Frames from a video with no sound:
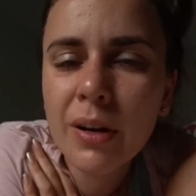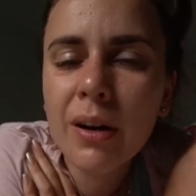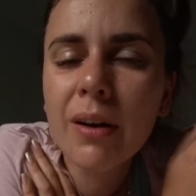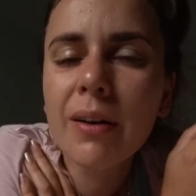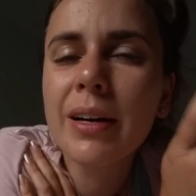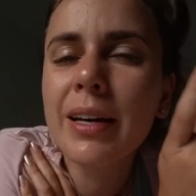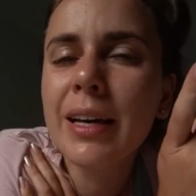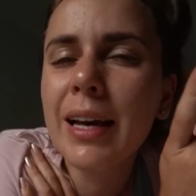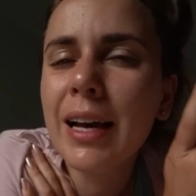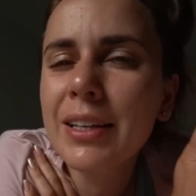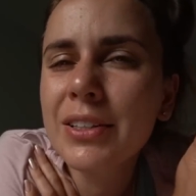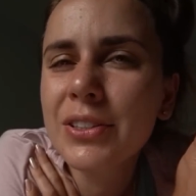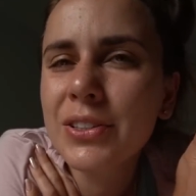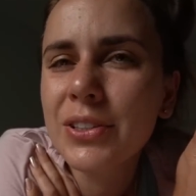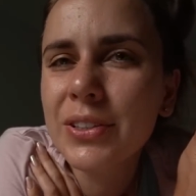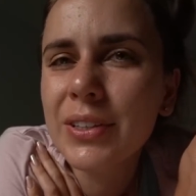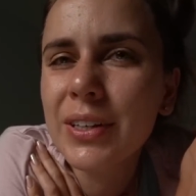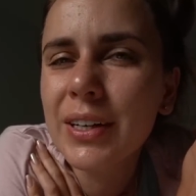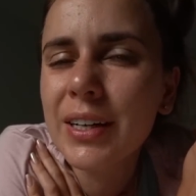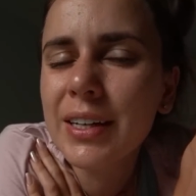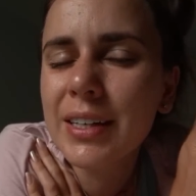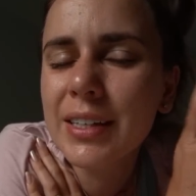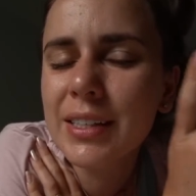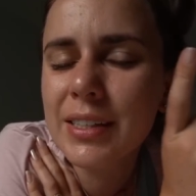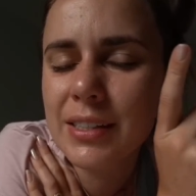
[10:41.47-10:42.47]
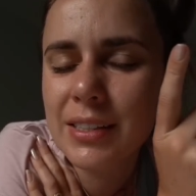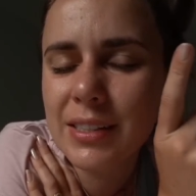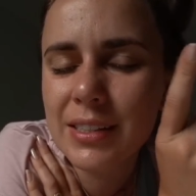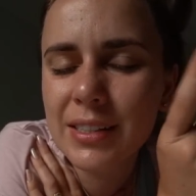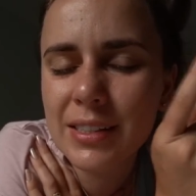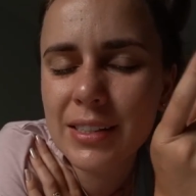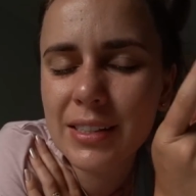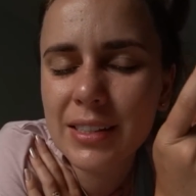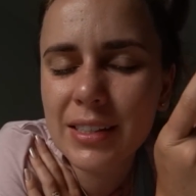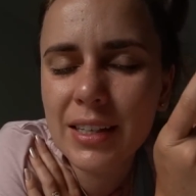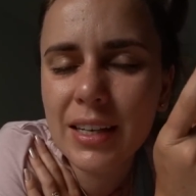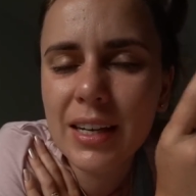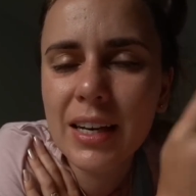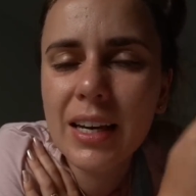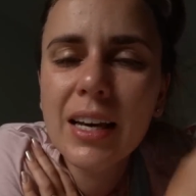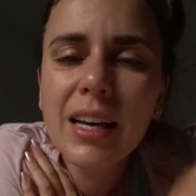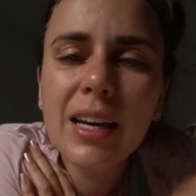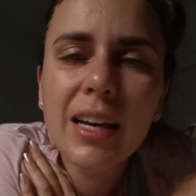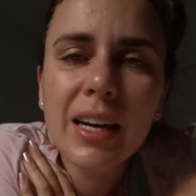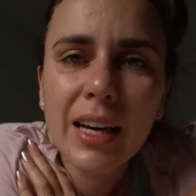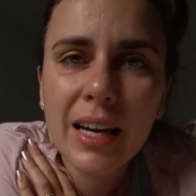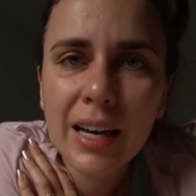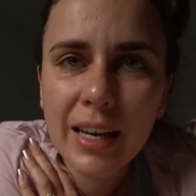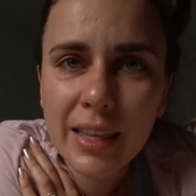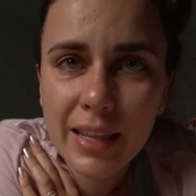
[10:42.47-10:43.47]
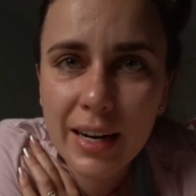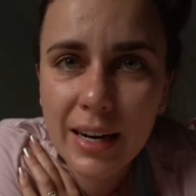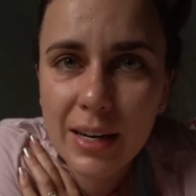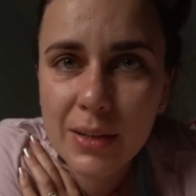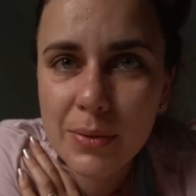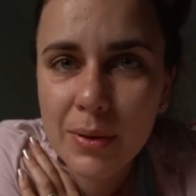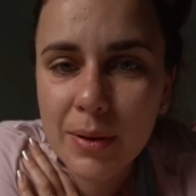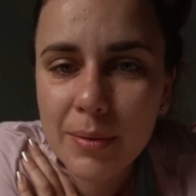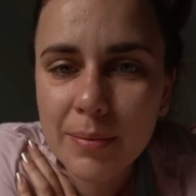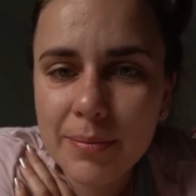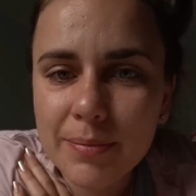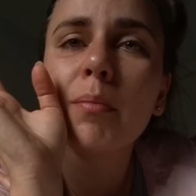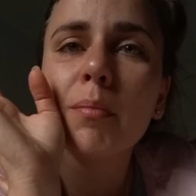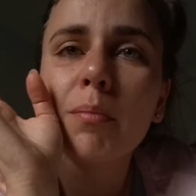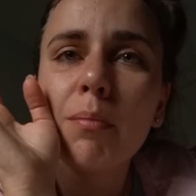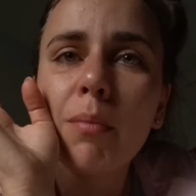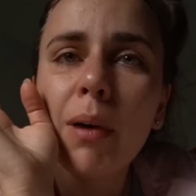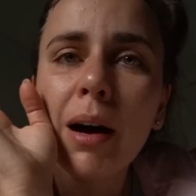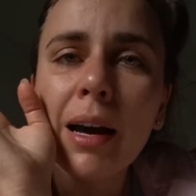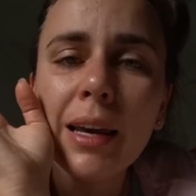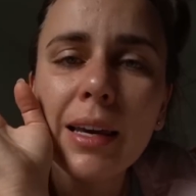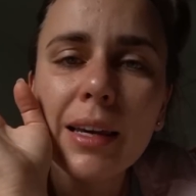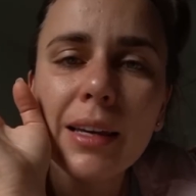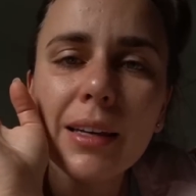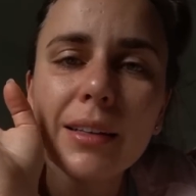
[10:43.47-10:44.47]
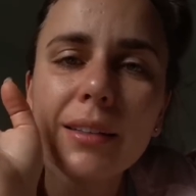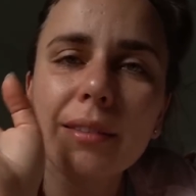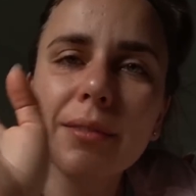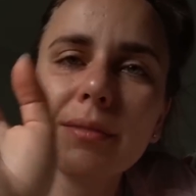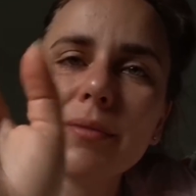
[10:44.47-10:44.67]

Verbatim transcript: And I'll catch you guys in the next one. Bye.